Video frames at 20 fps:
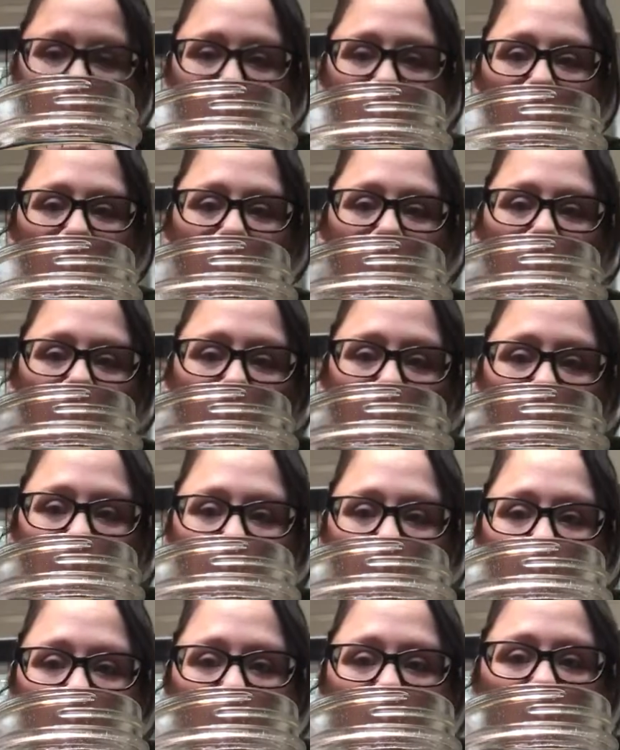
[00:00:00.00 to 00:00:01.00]
food coloring
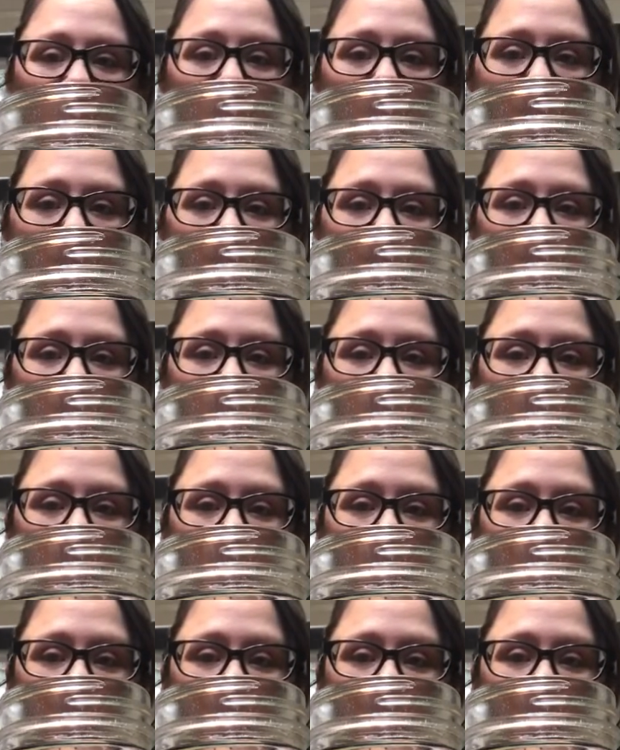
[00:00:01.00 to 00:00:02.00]
up here, and it's going to
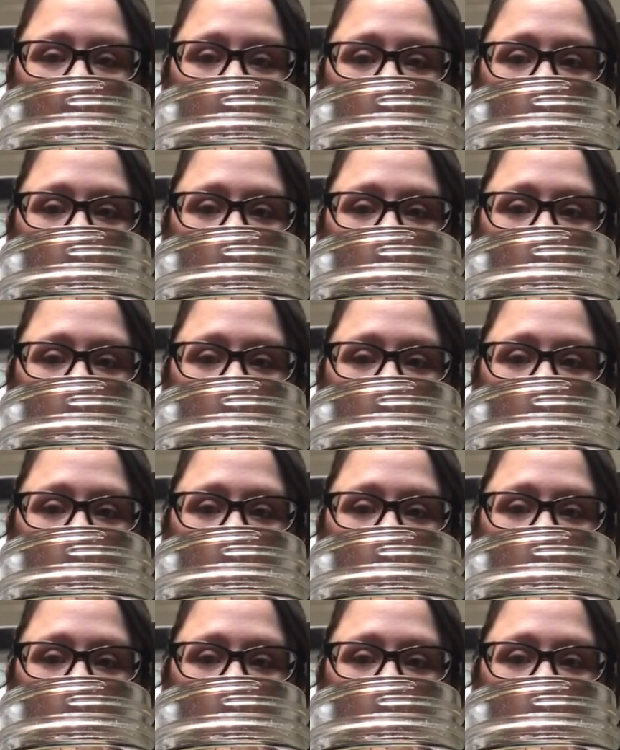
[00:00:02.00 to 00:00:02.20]
make its